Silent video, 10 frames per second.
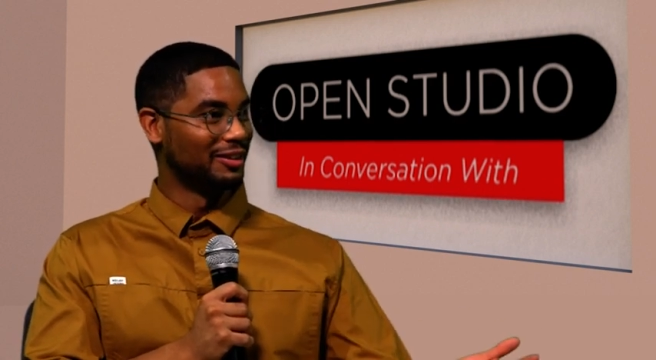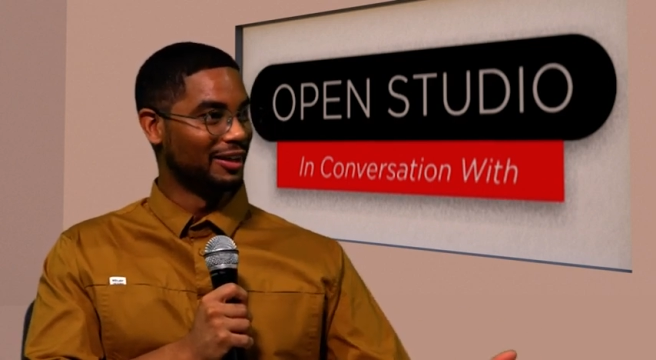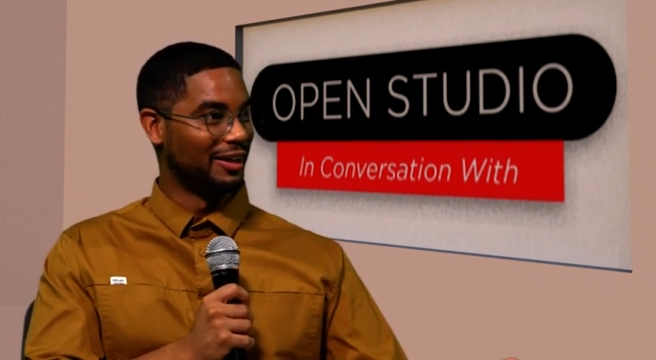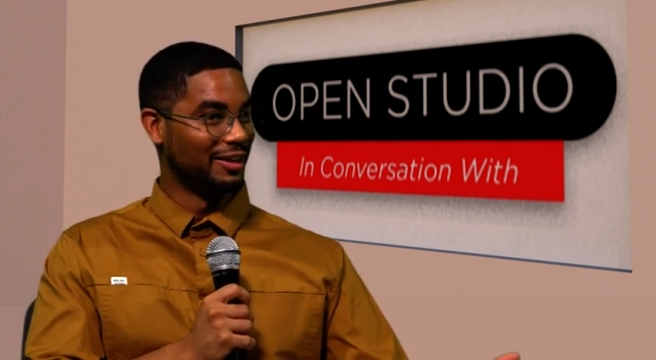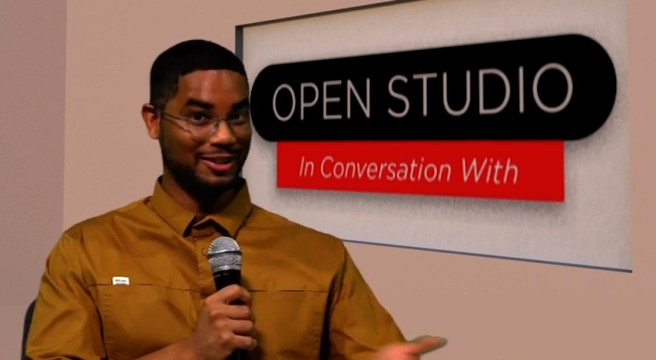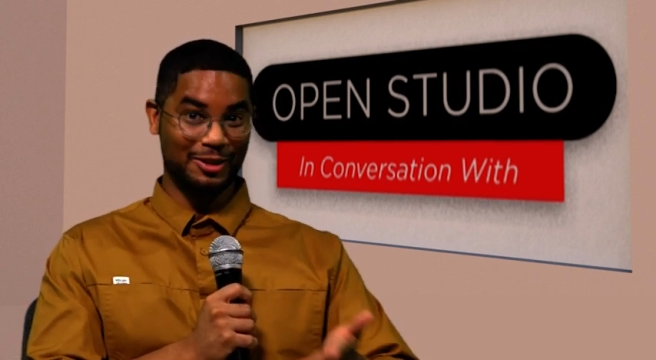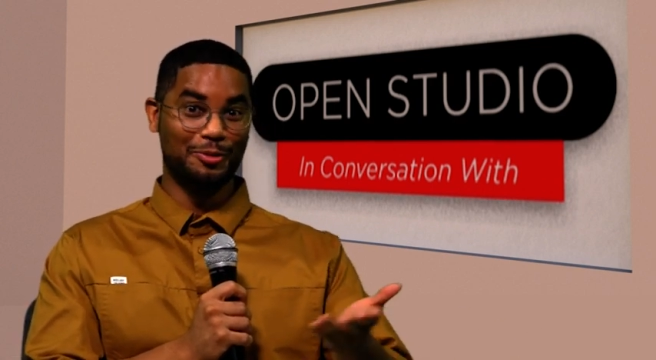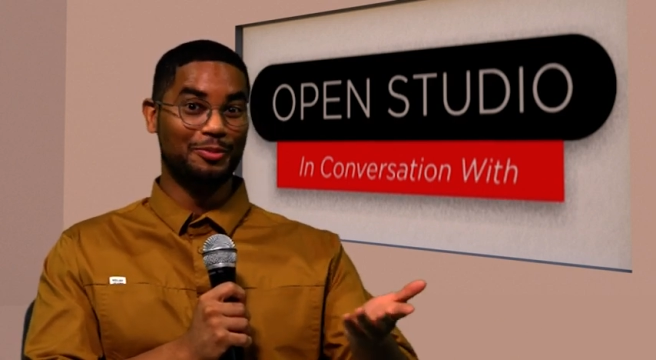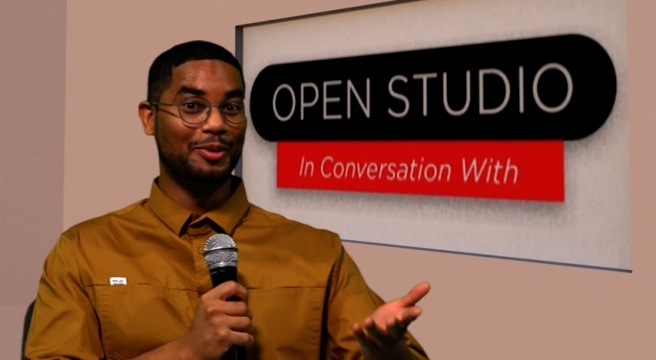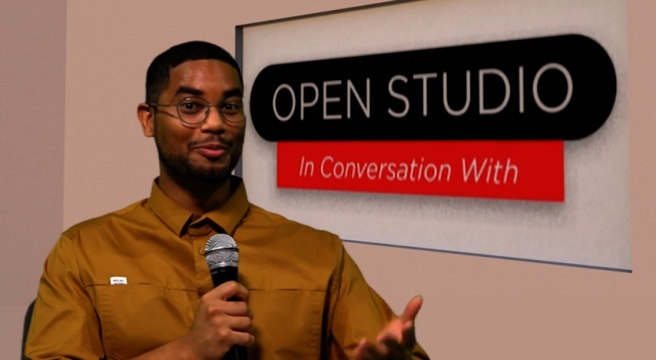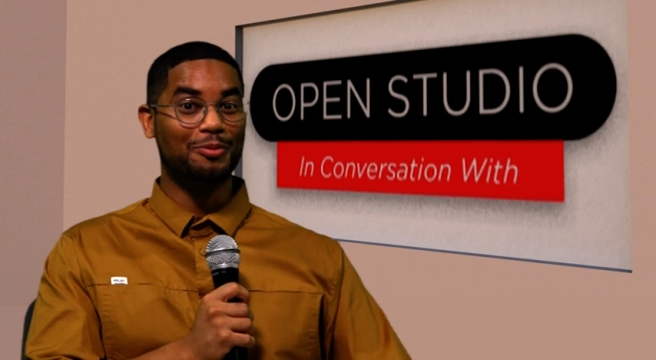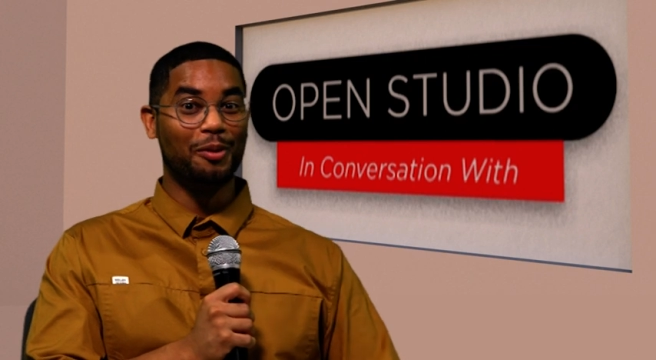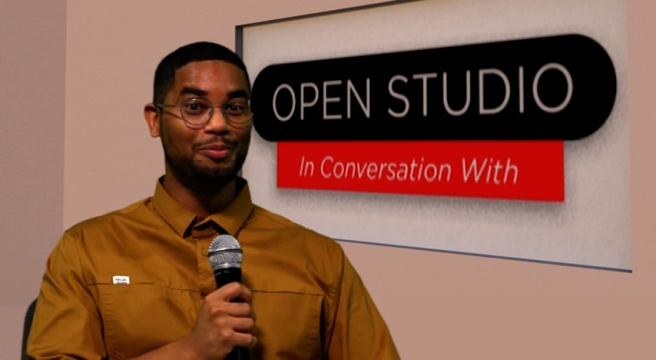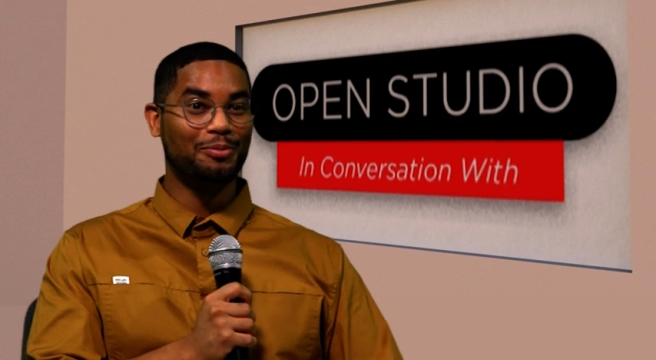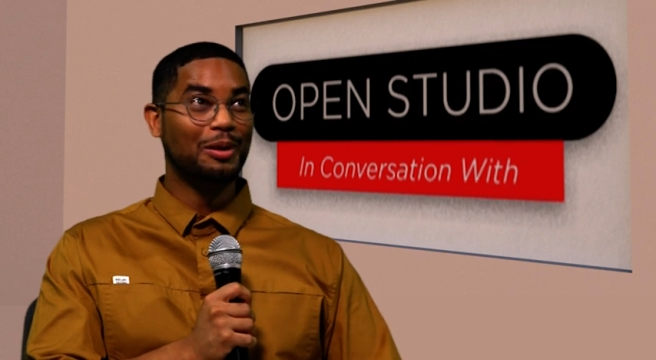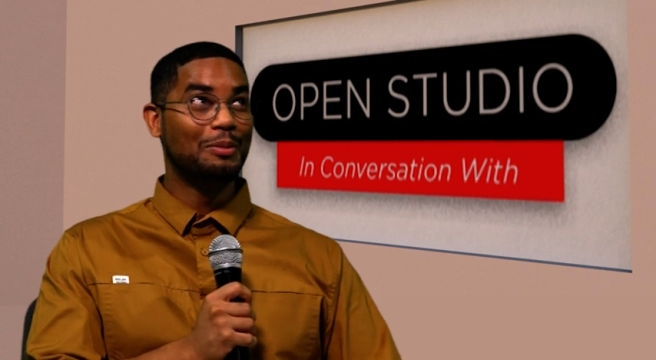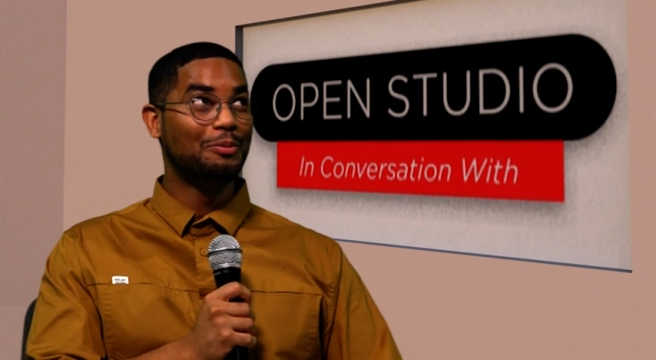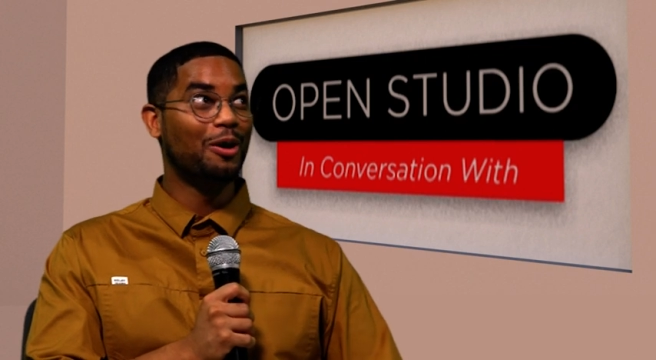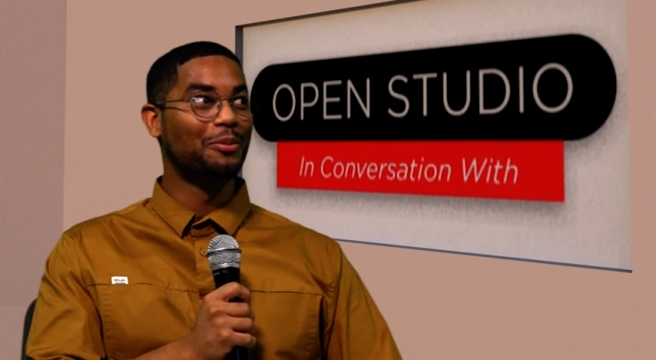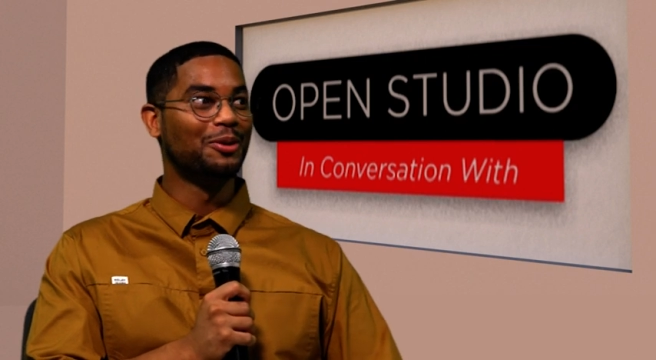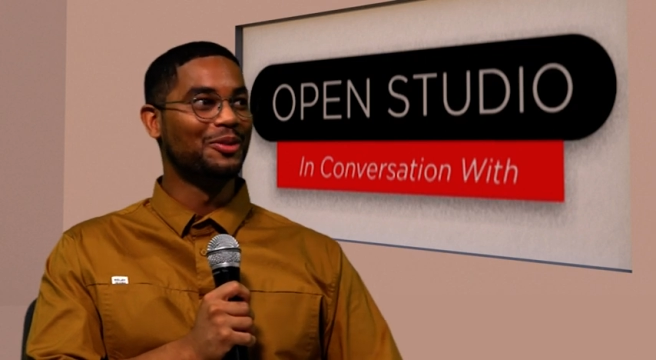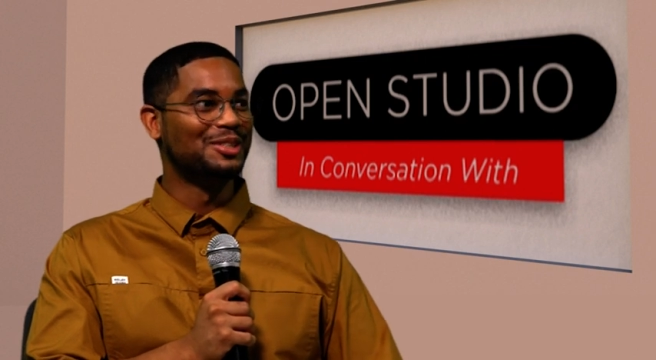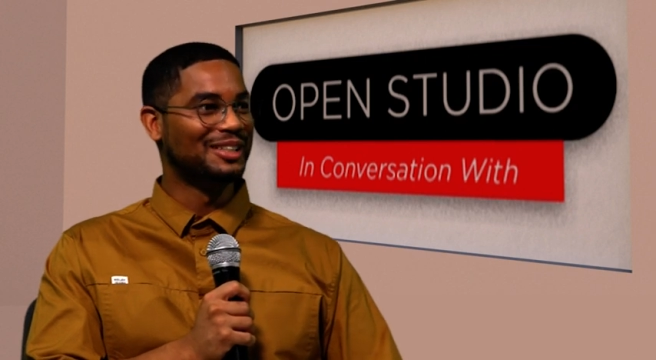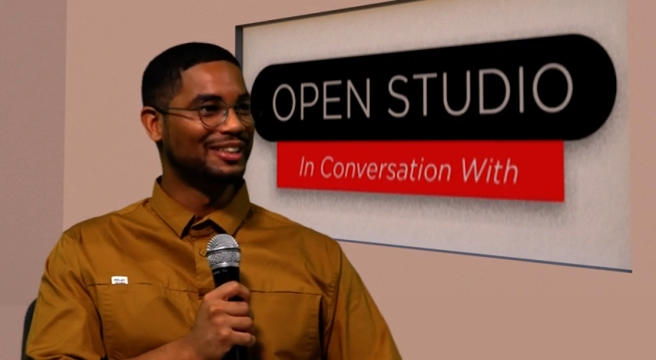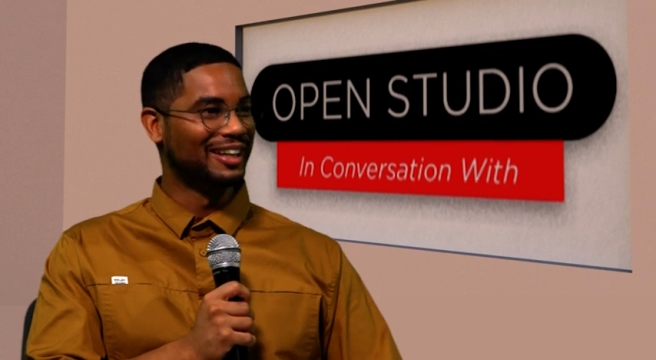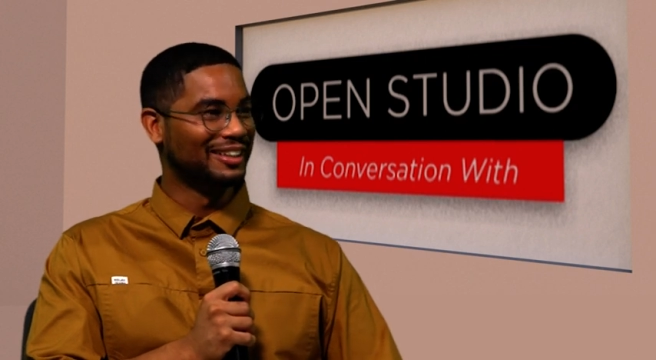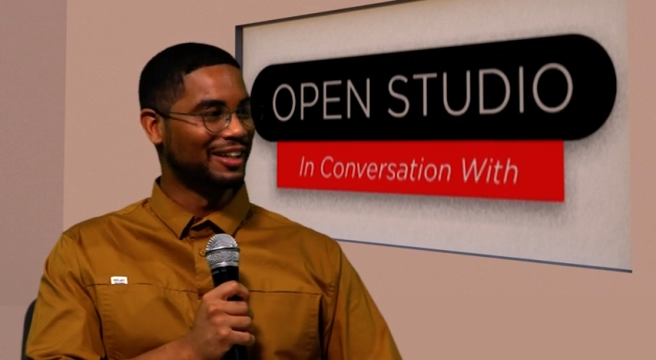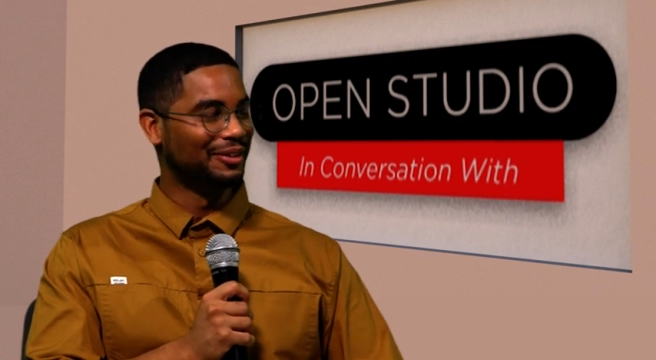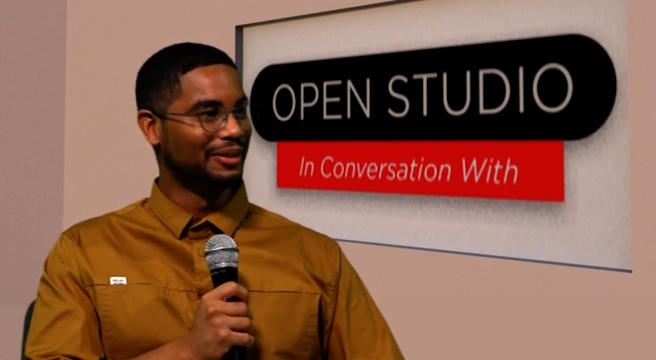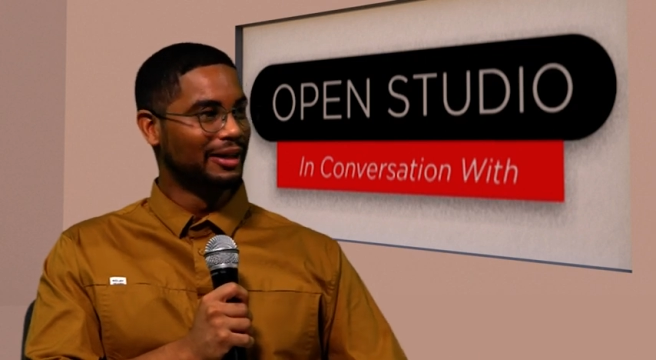and we'll probably be popping on the screen right now.